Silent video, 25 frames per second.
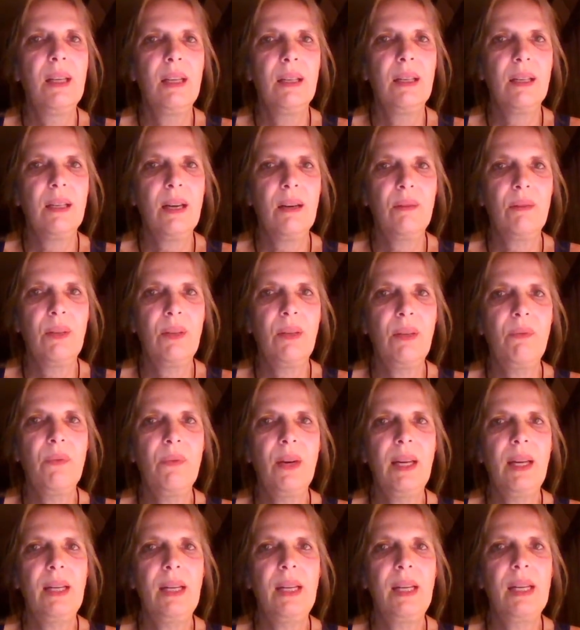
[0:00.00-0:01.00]
accounting,
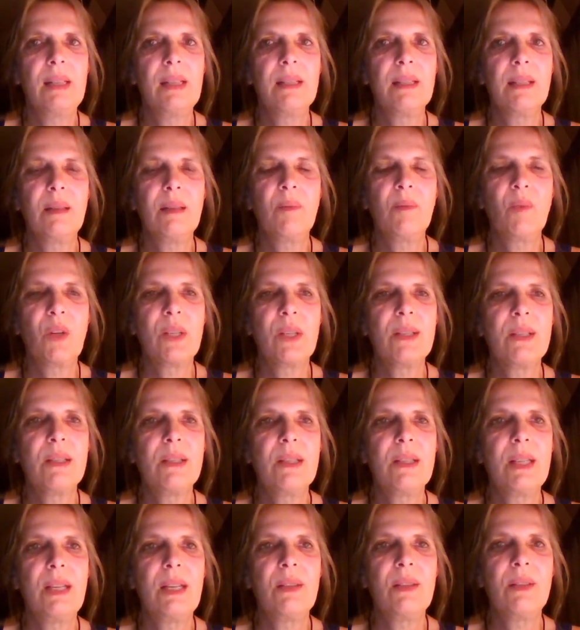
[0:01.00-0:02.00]
finance, and
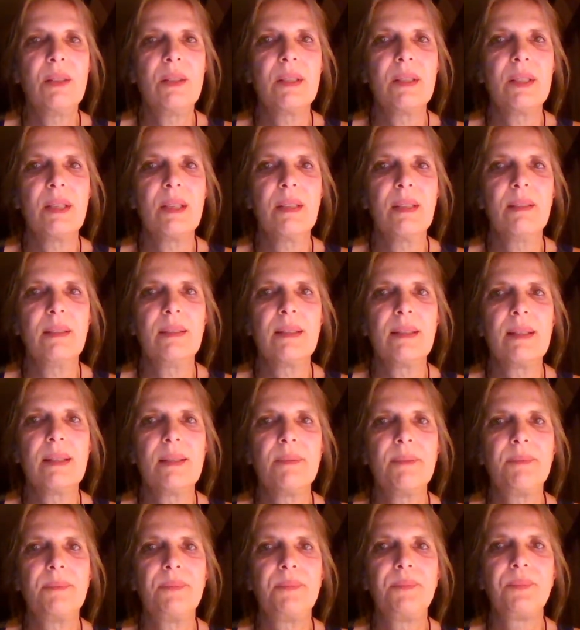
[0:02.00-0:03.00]
presentation
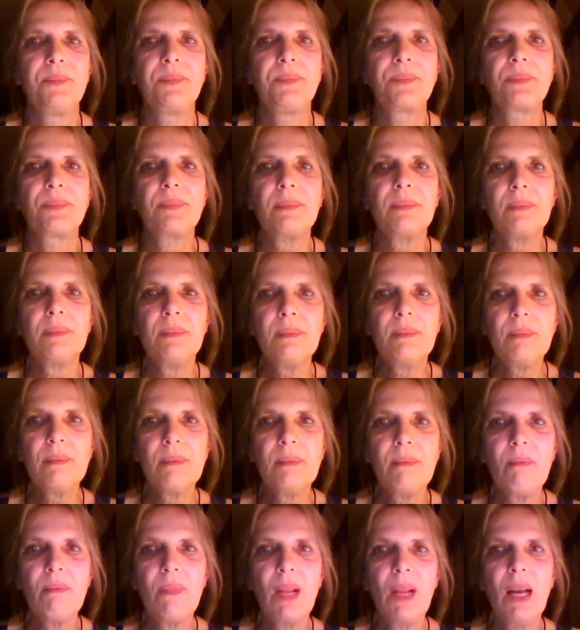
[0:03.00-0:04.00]
skills.
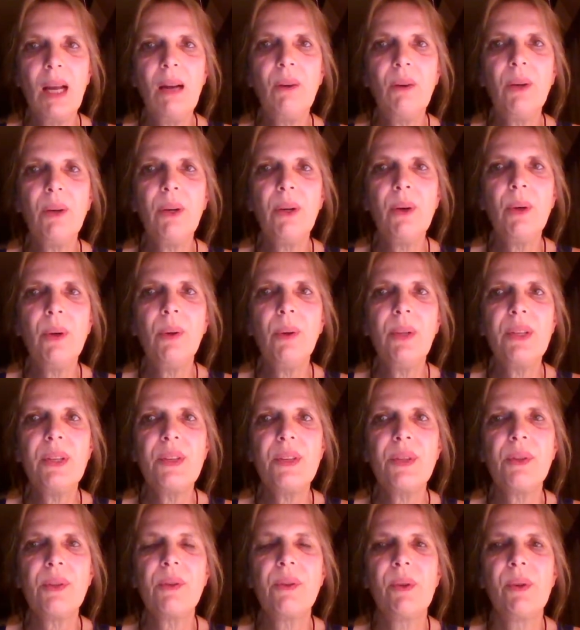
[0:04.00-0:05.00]
Our goal
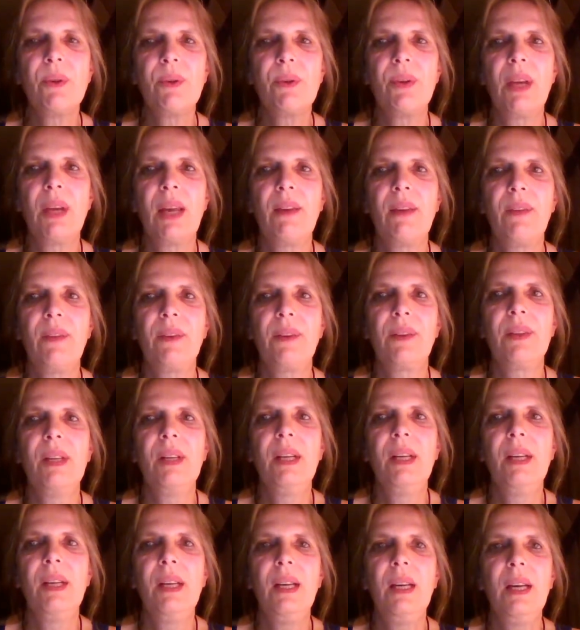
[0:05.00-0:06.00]
is to grow together,
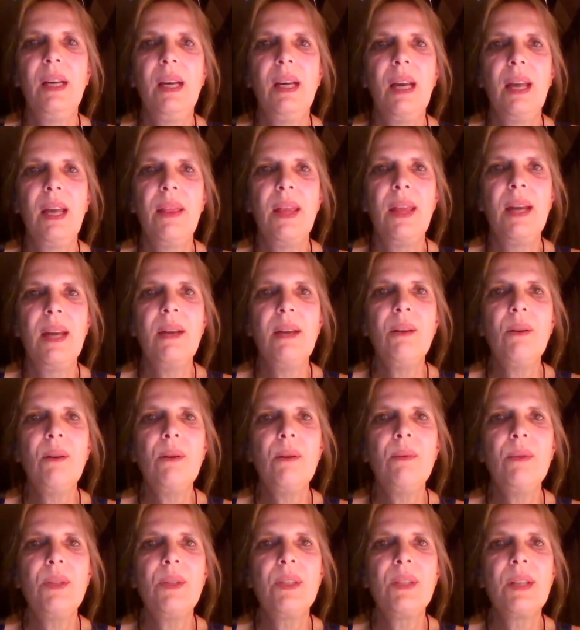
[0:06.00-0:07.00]
and that
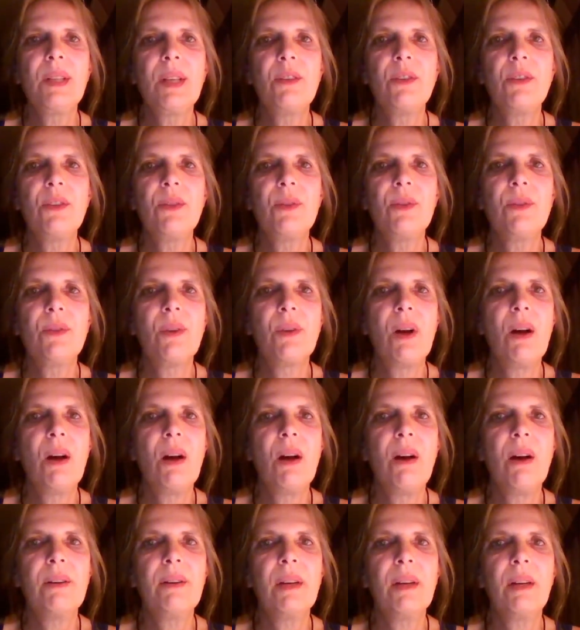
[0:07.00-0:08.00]
includes that you
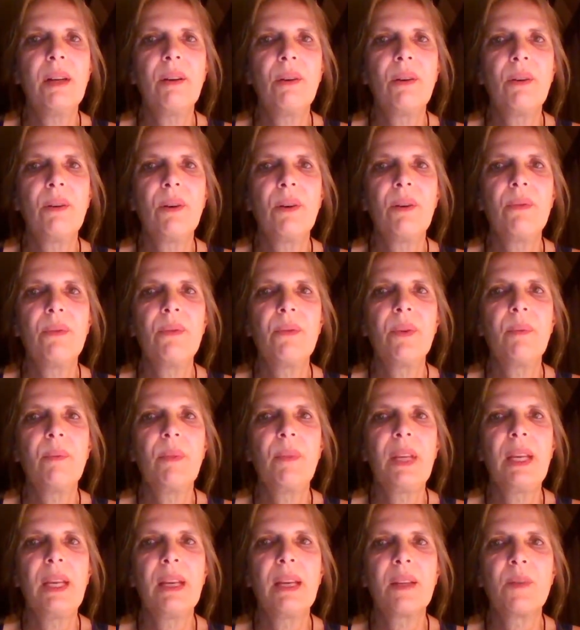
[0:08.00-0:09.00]
draw on and learn from
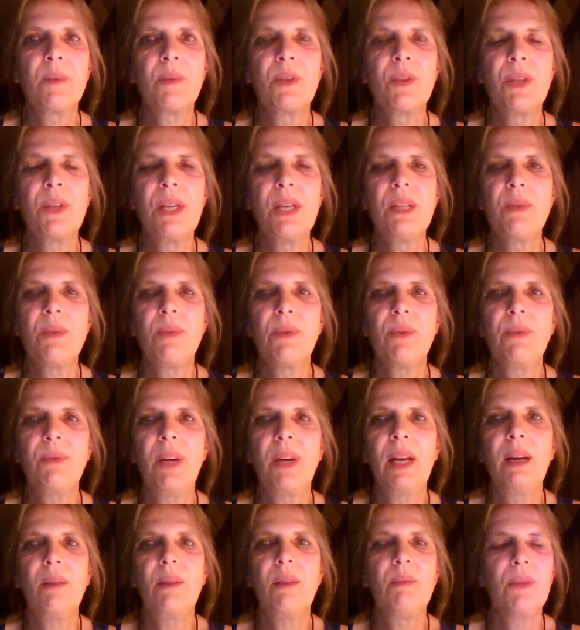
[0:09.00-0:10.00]
the expertise
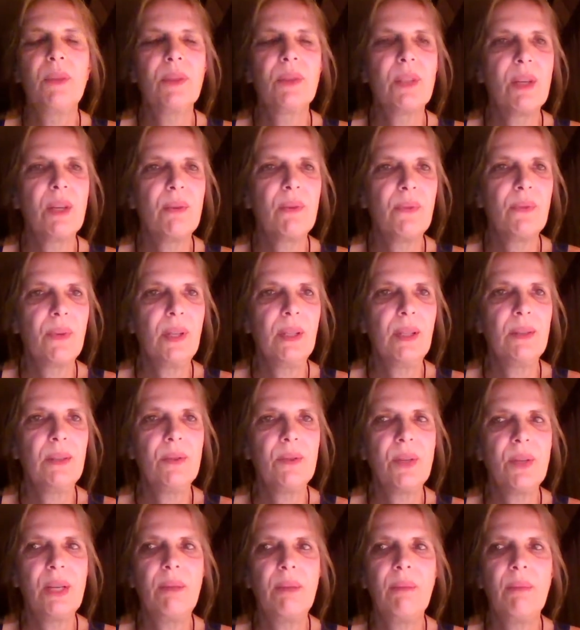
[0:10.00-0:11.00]
provided by your fellow
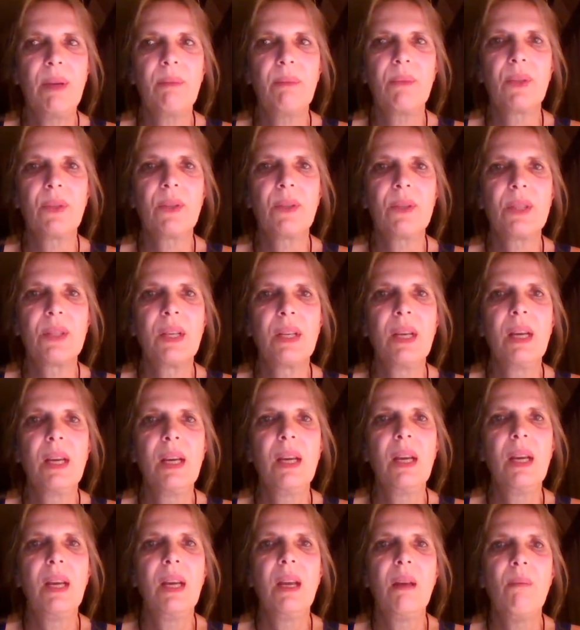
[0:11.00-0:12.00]
team members.
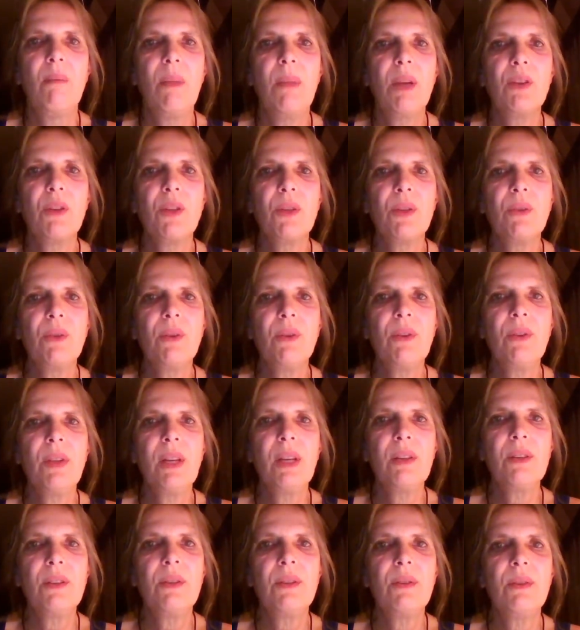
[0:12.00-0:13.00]
Make sure
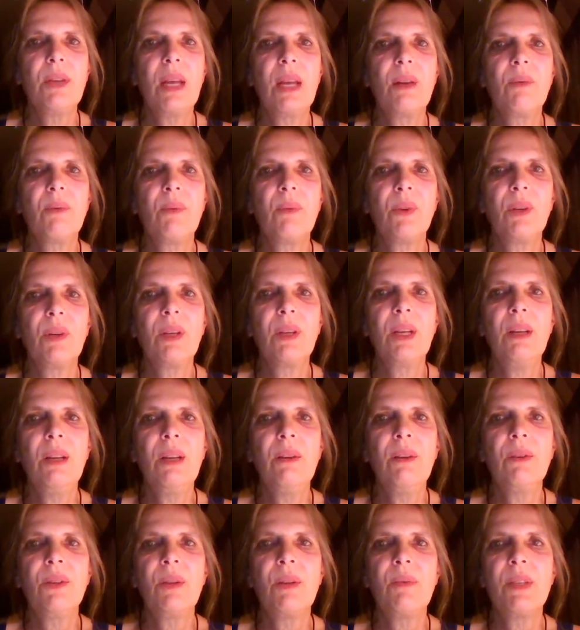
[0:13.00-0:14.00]
that you get
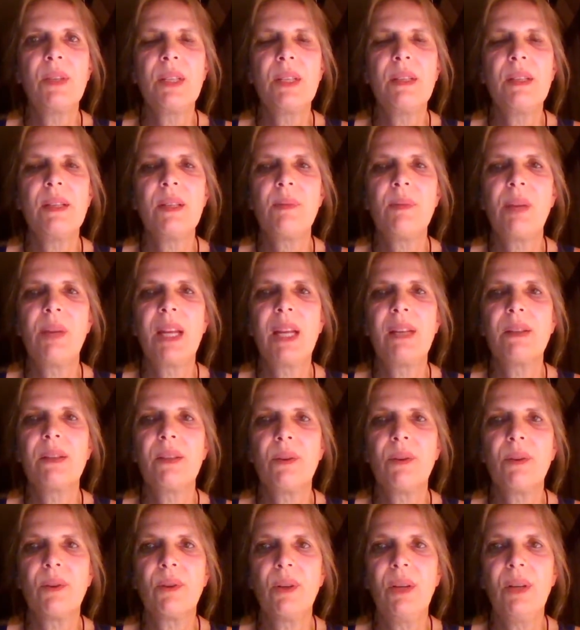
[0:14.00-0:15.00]
working on your business
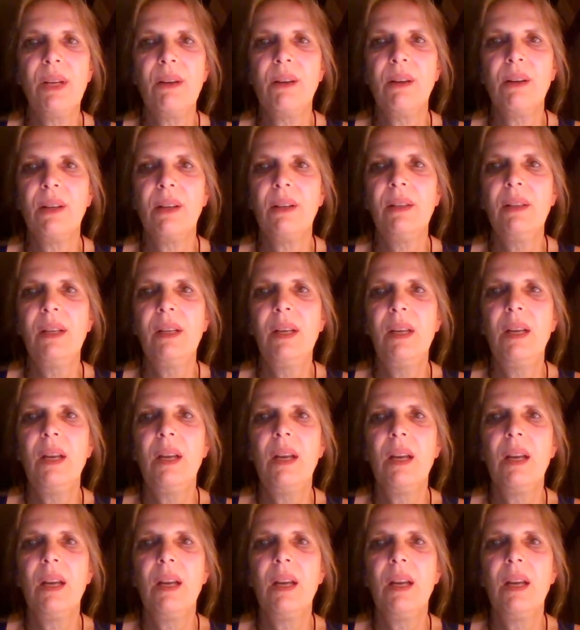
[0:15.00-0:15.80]
plans early on